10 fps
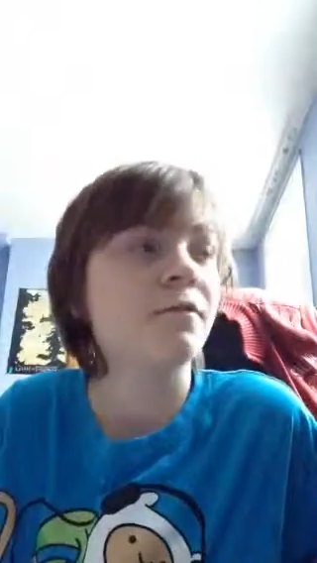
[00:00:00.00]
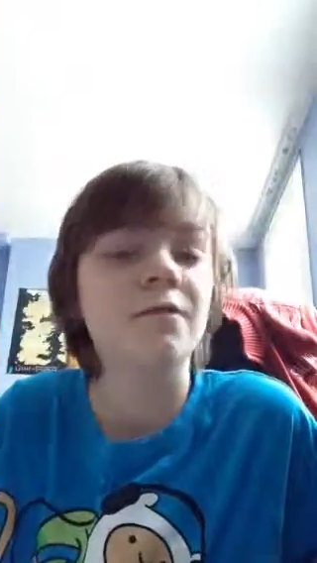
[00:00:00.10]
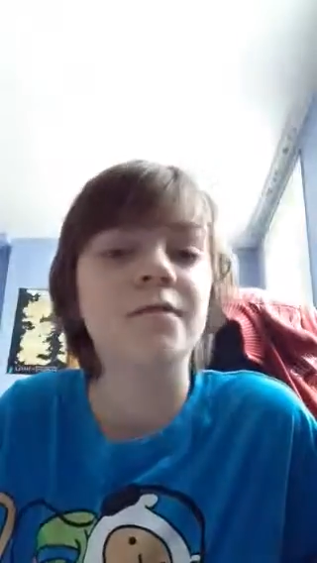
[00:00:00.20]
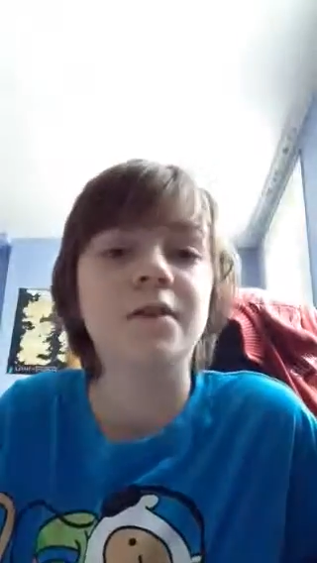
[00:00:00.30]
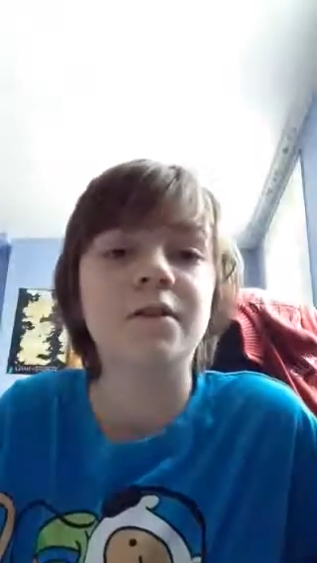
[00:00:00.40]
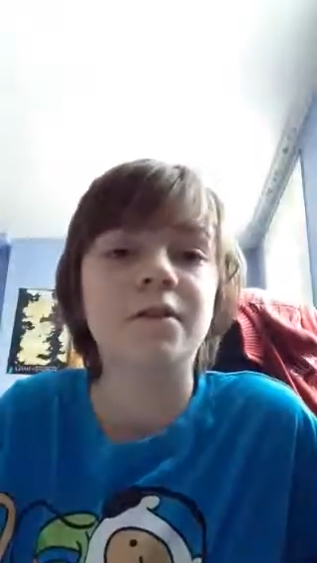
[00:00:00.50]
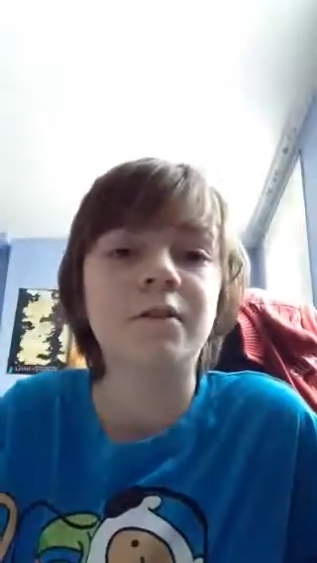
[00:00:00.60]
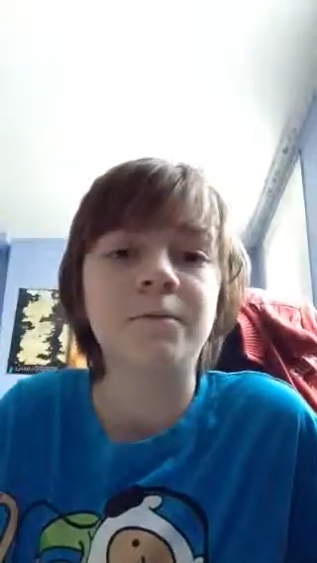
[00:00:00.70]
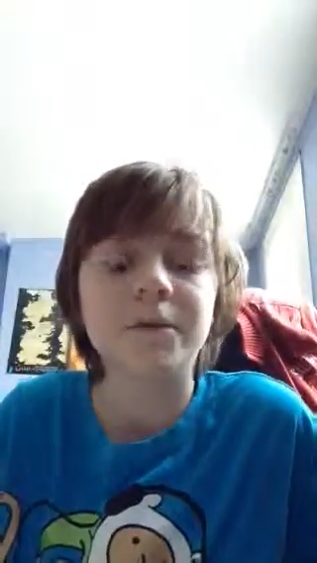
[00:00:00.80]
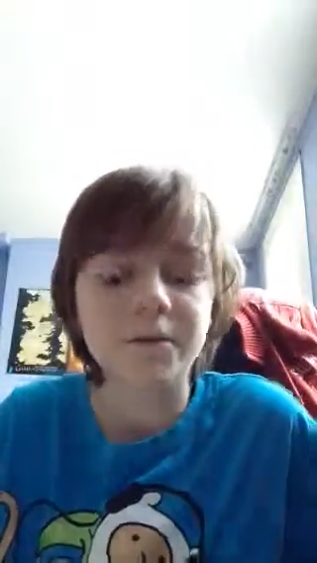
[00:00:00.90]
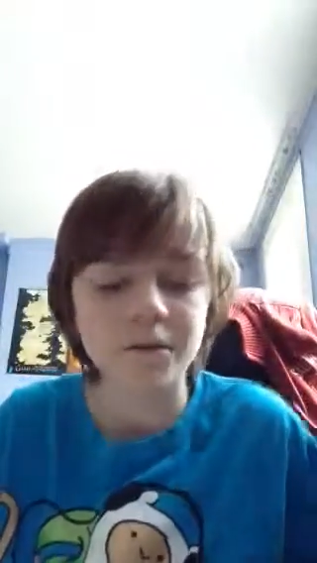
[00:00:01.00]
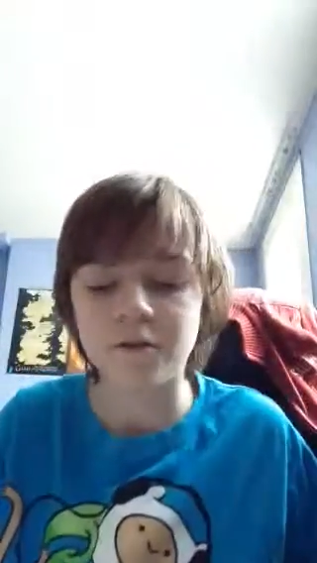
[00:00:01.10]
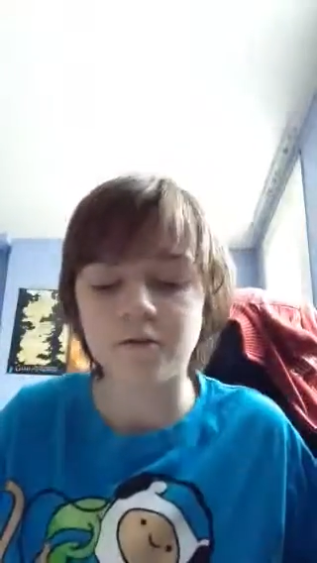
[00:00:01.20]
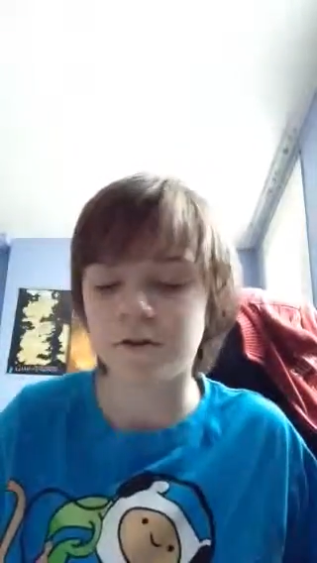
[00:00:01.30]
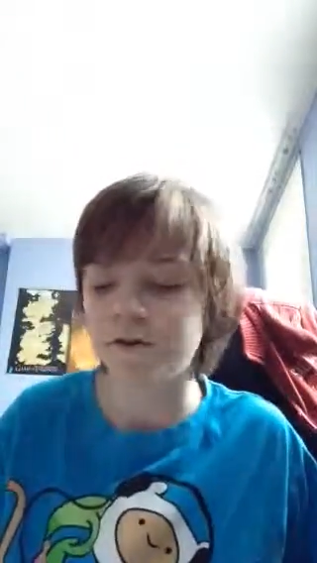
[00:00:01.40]
for a video this week, so I
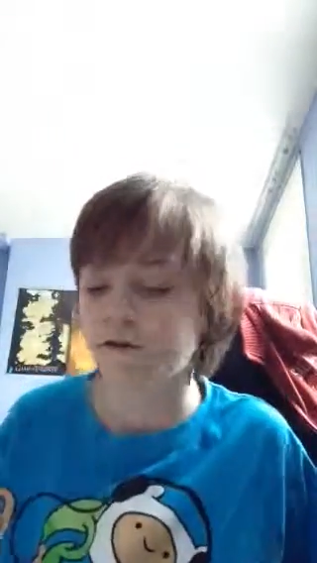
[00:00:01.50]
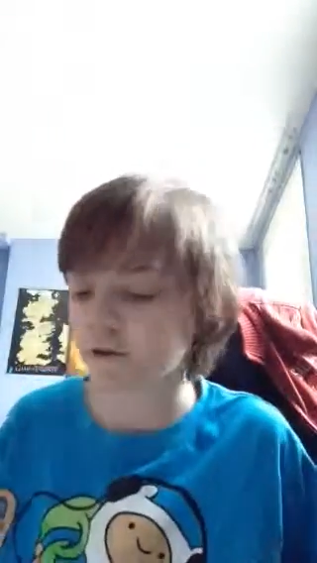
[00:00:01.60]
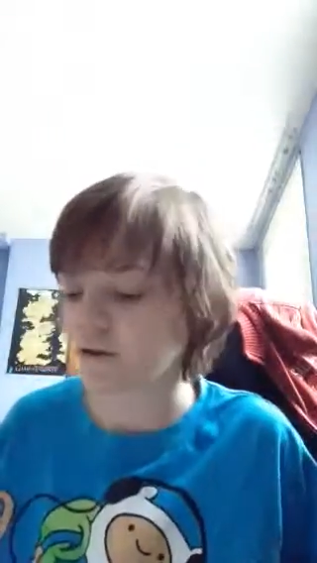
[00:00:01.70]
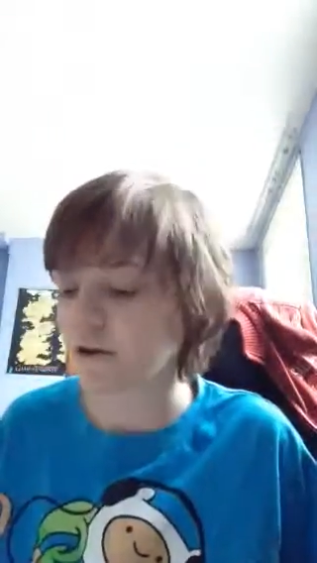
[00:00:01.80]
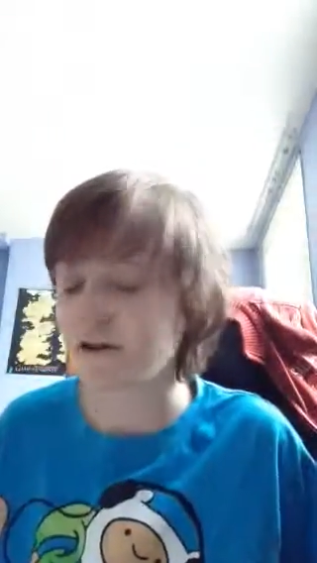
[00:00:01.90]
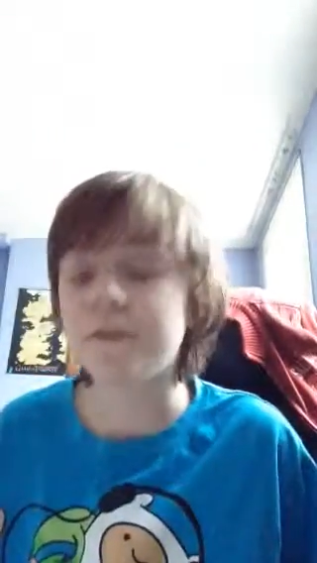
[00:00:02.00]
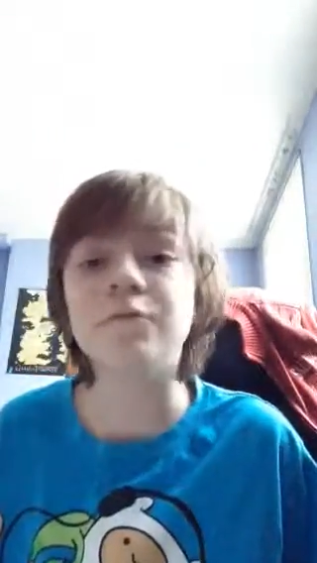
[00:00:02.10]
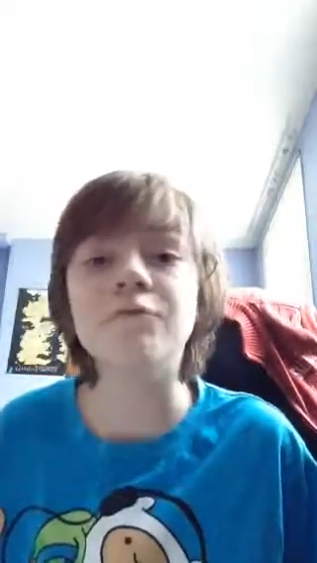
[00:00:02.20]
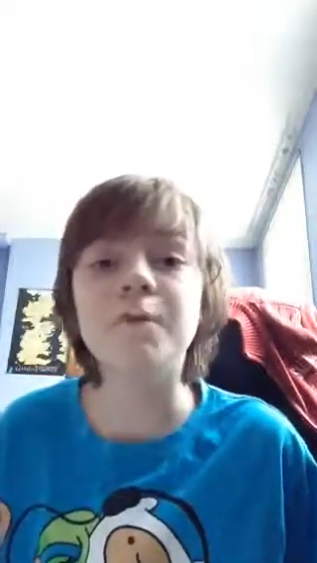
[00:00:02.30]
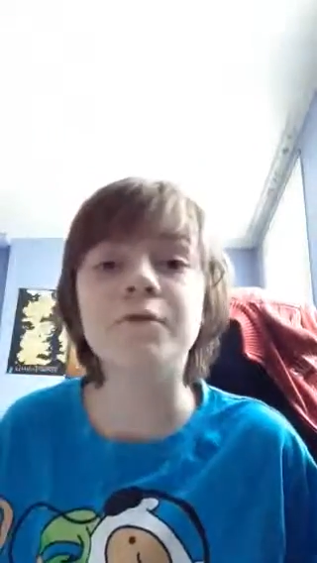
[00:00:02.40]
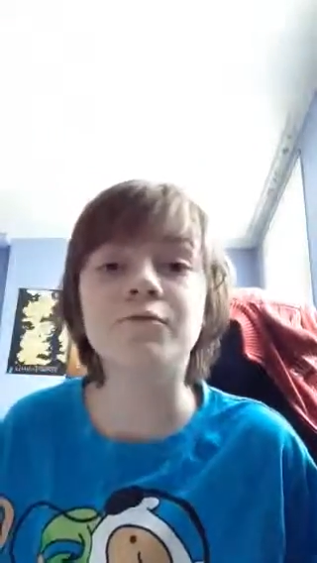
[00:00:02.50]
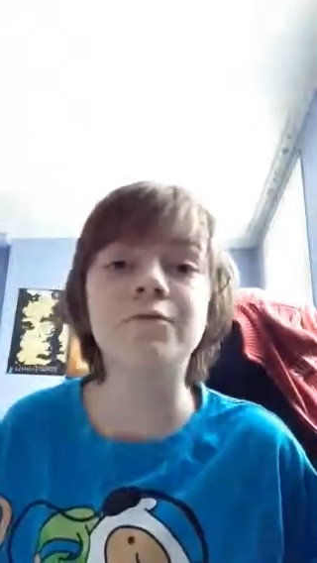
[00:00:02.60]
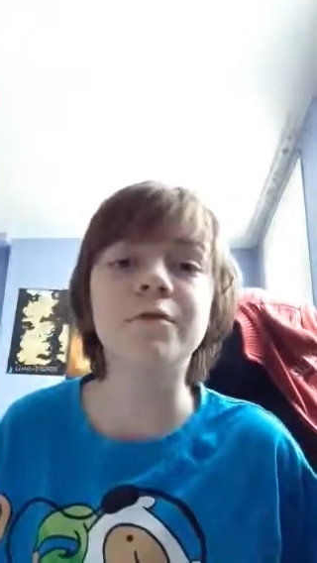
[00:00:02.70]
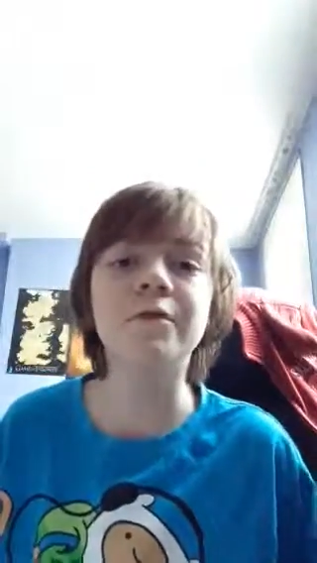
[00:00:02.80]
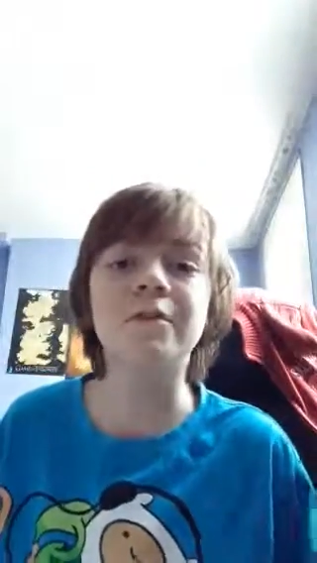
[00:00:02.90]
thought I'd show you guys all my
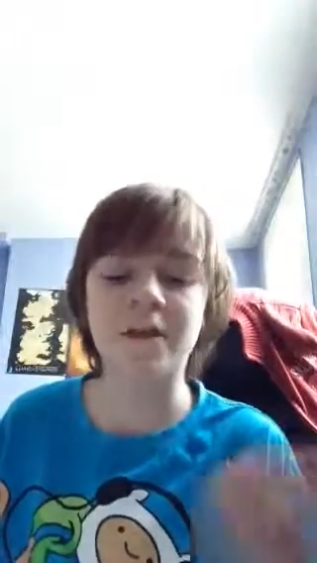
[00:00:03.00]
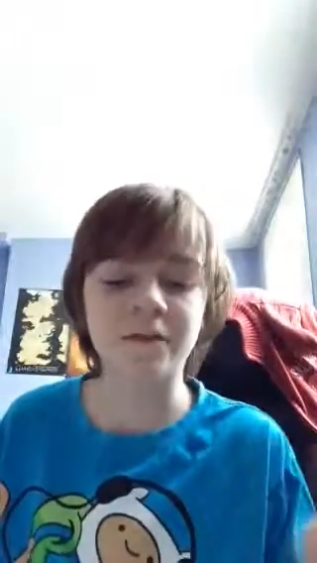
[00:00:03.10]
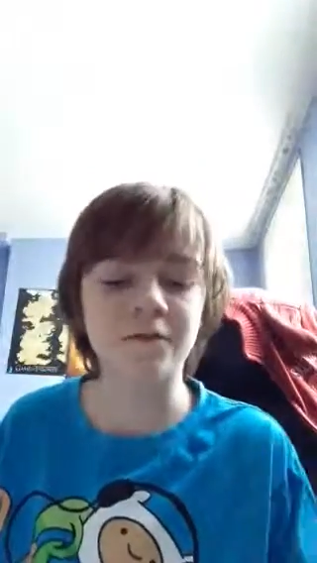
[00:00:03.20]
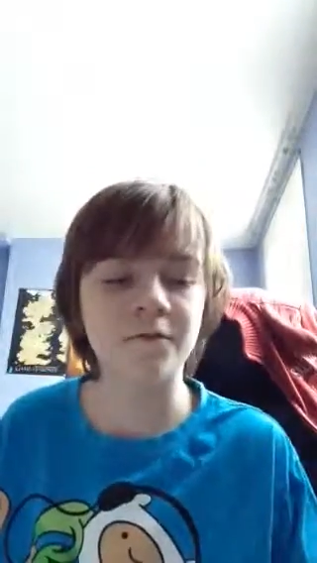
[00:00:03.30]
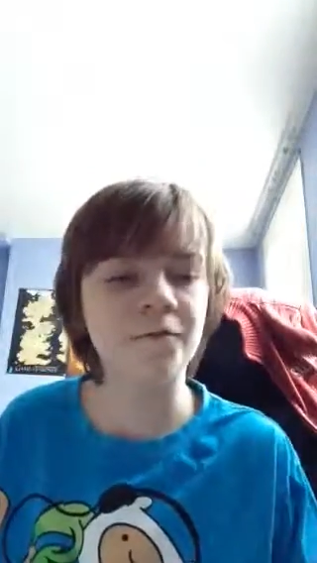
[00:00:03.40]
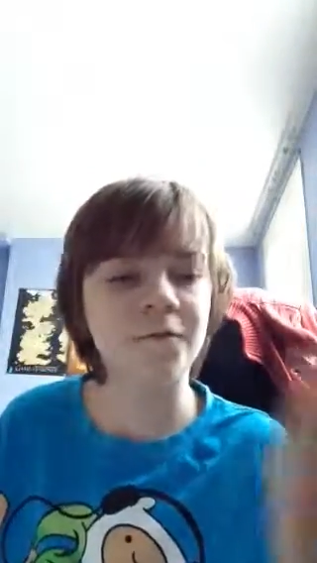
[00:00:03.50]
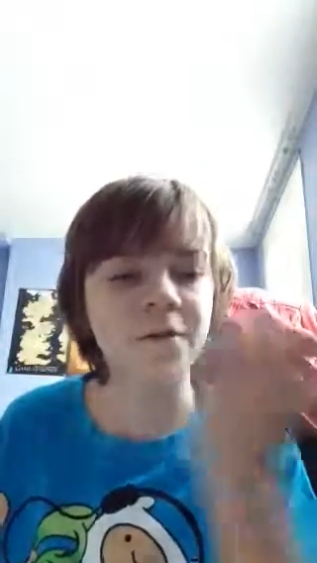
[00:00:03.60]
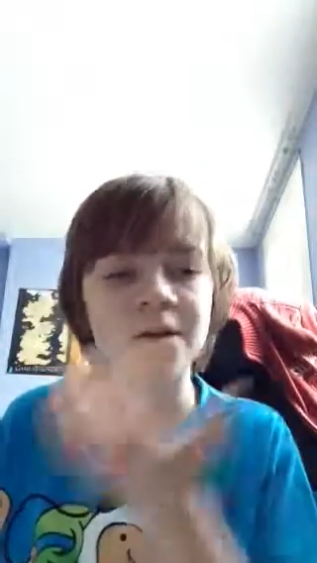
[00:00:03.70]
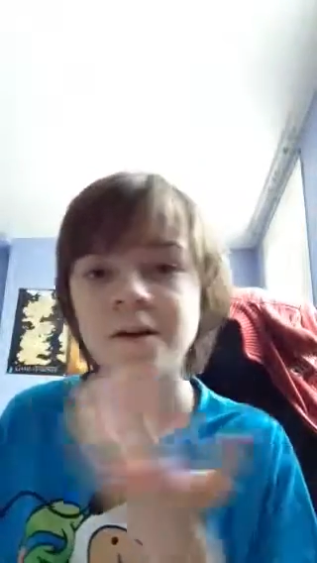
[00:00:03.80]
drawings as of